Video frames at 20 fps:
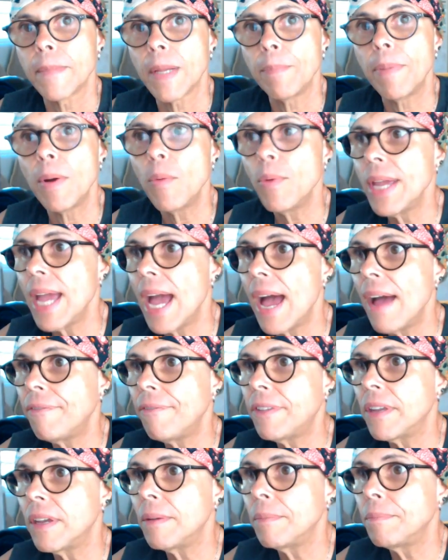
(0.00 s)
But we have
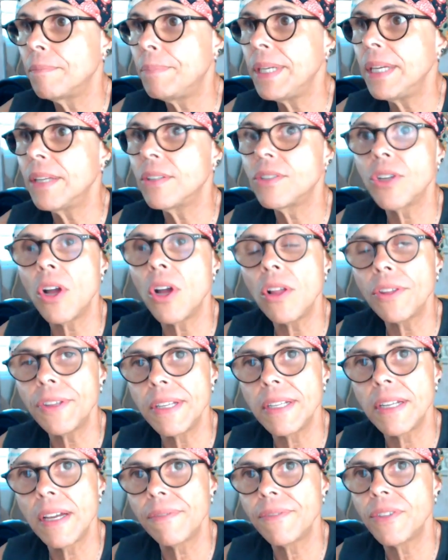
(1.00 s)
to be adult
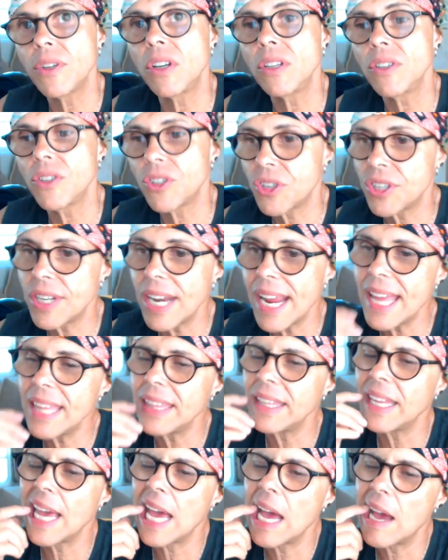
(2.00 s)
enough to
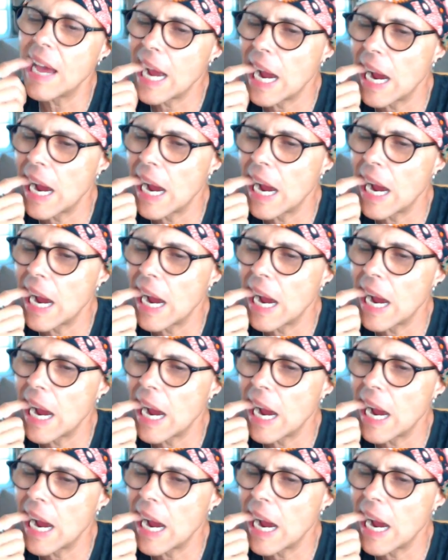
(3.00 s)
understand that.